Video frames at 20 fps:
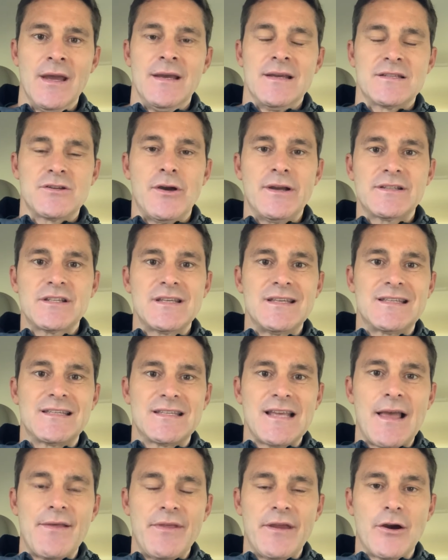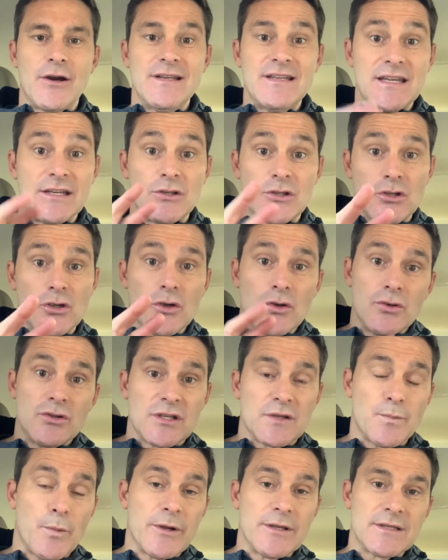So I actually sat there. I did 2
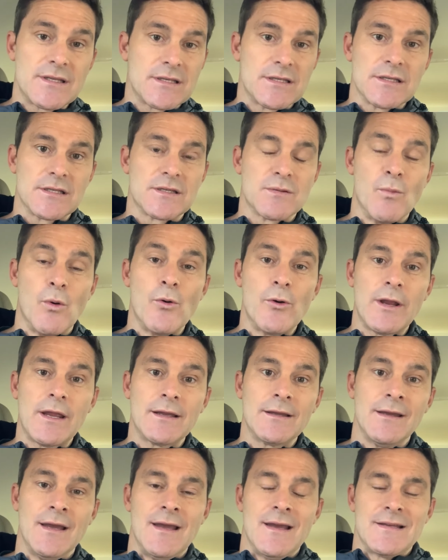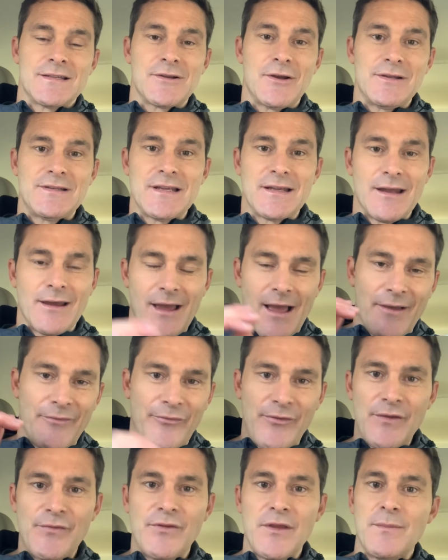sprints this morning. So I did a
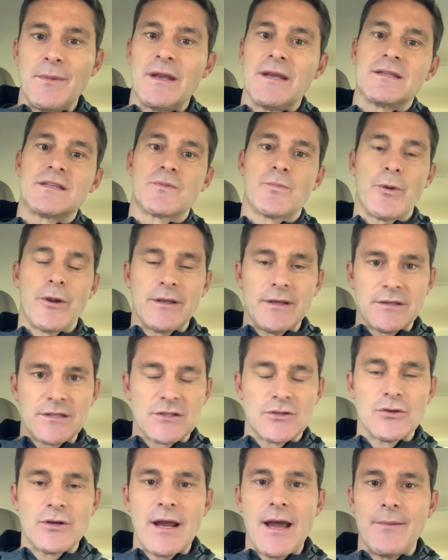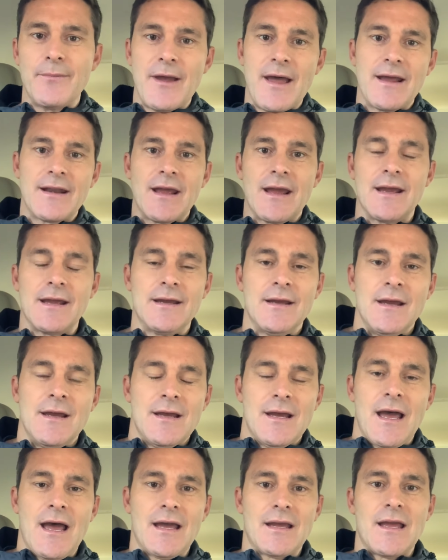50-minute sprint, stood up, had
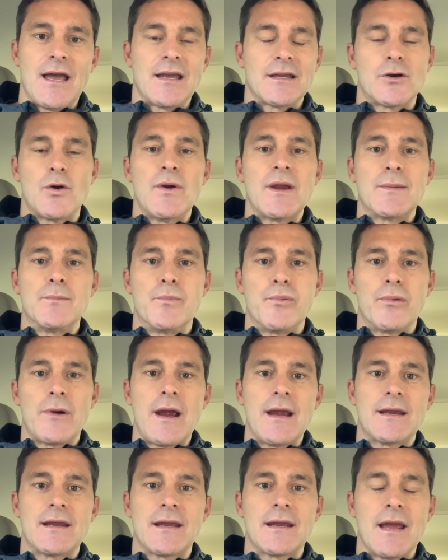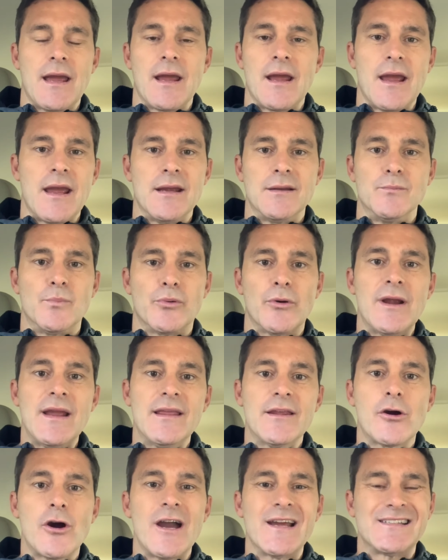a quick break and
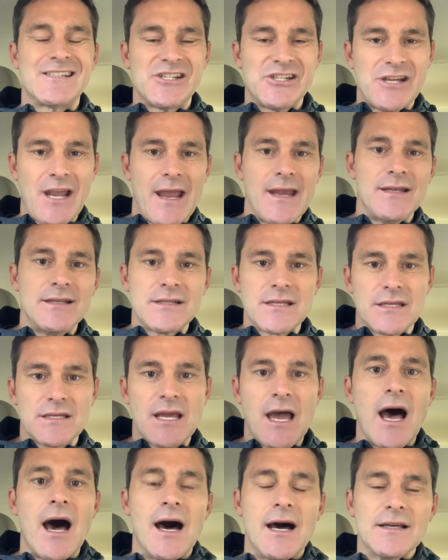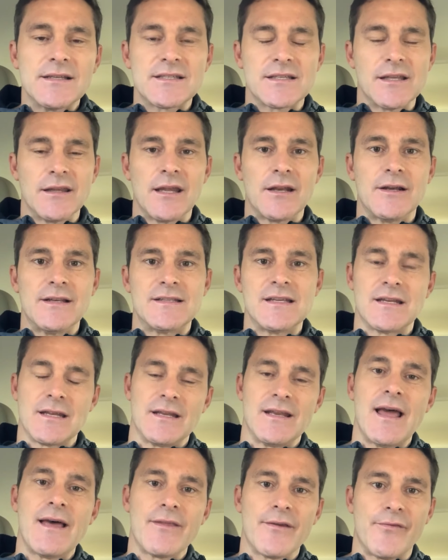breather. I changed tasks and then I did
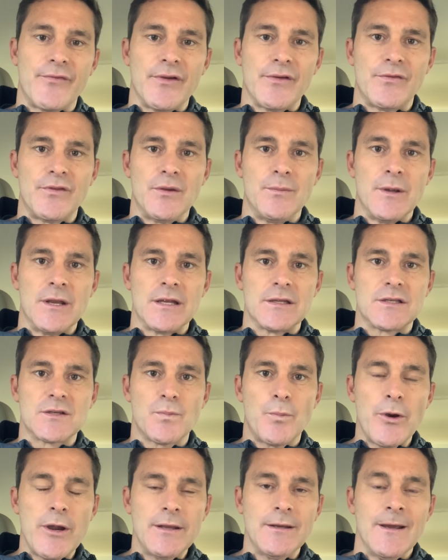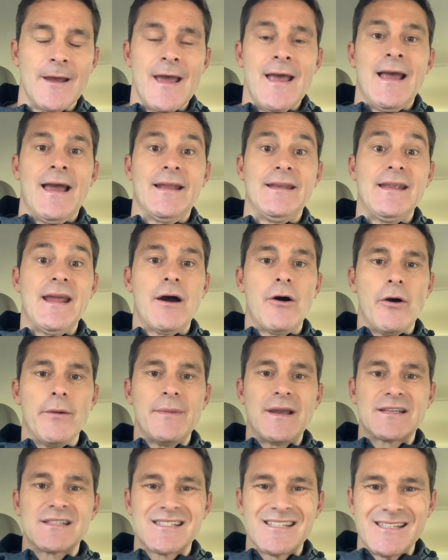another 50-minute sprint. And now I'm
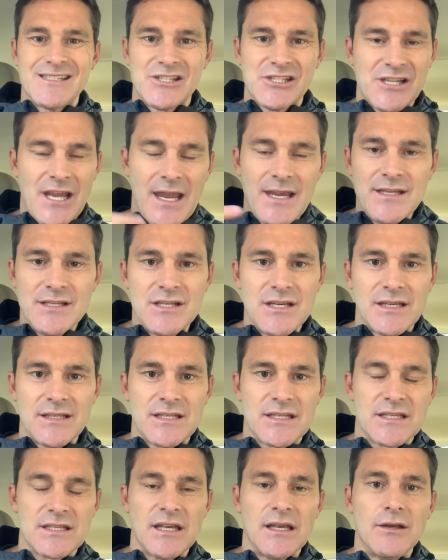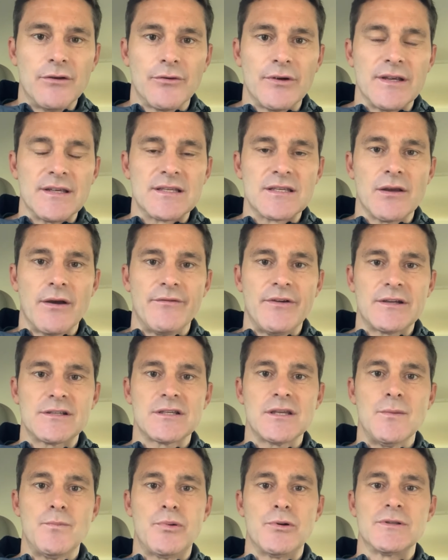actually changing scenery. So I've
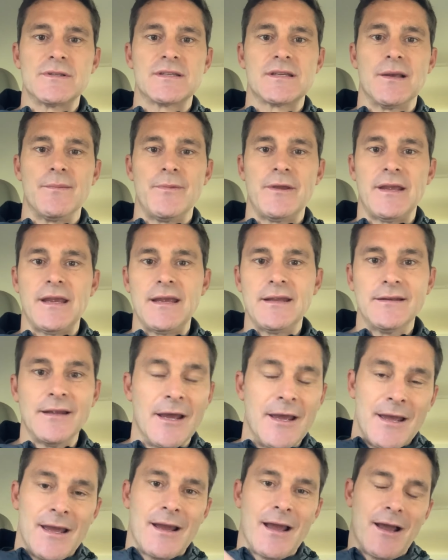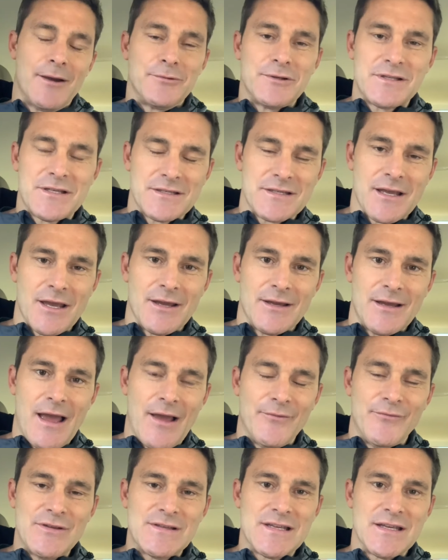actually put something in, which is
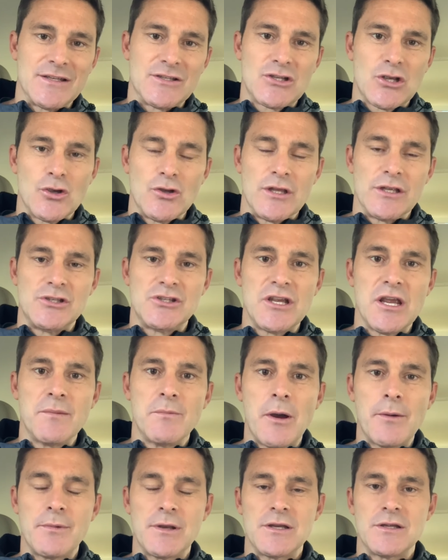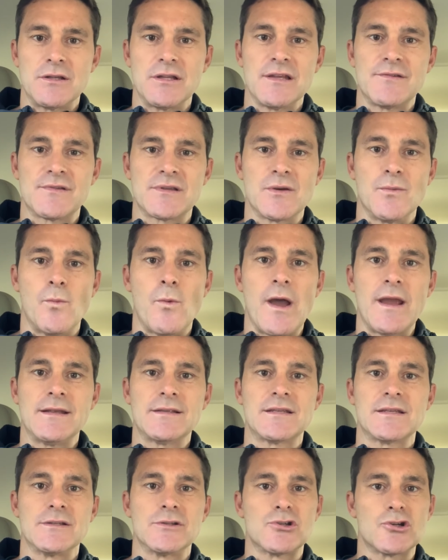a visit to the gym. I'm going to lift some
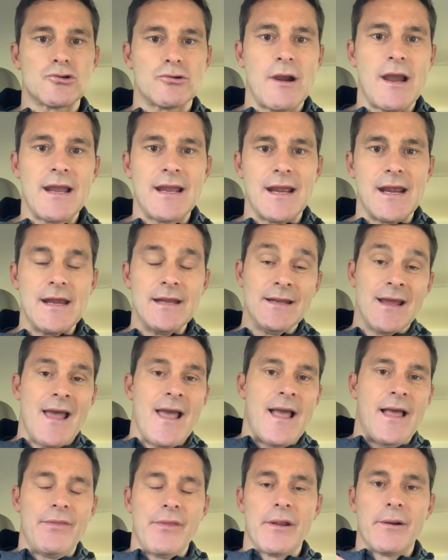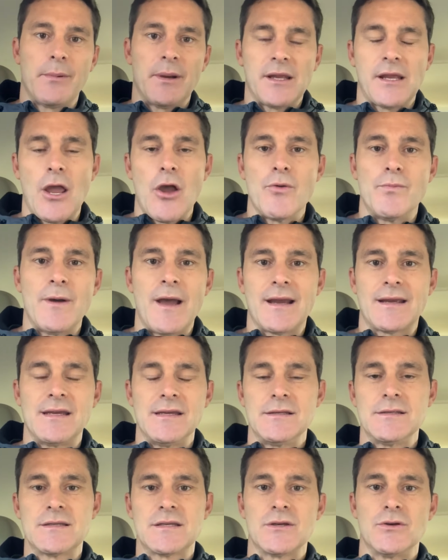weights and train. And then I'm going to go back
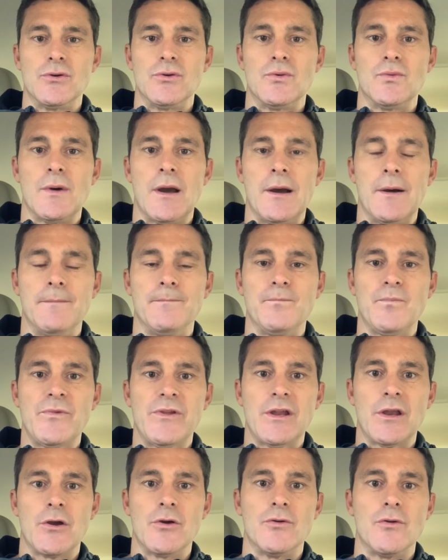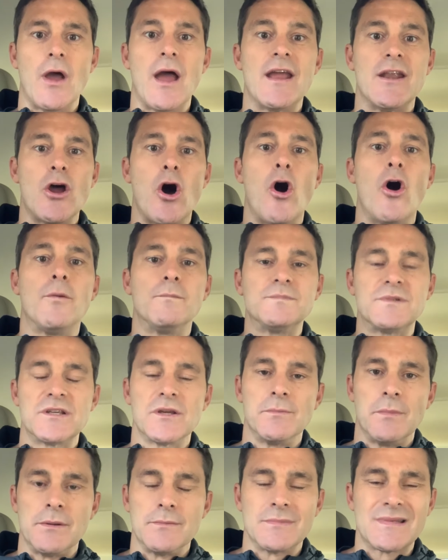into, an
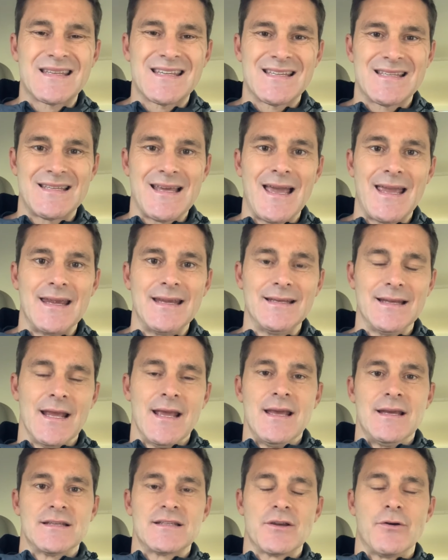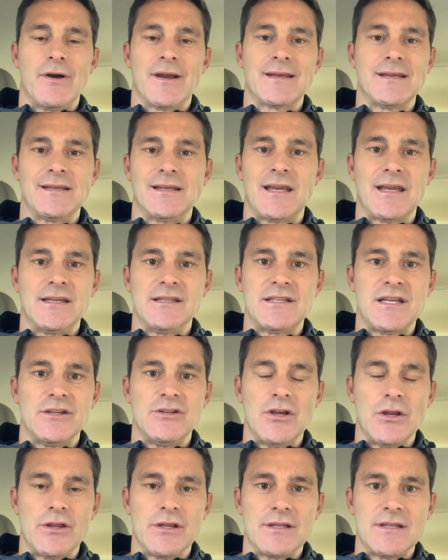optimum state so I can
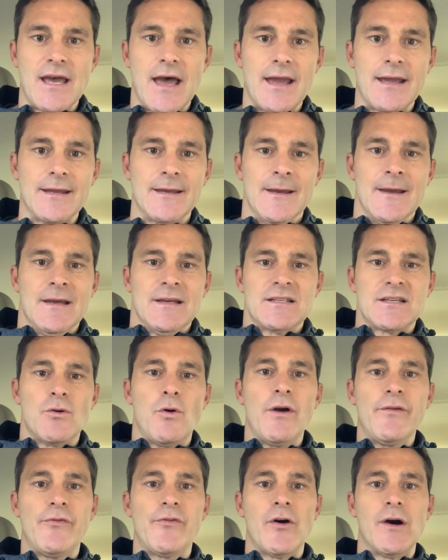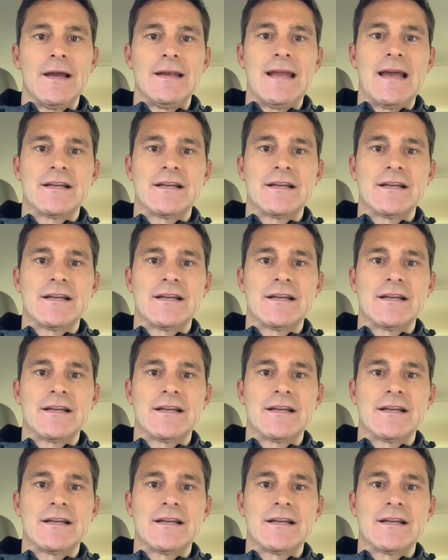continue the day. So I find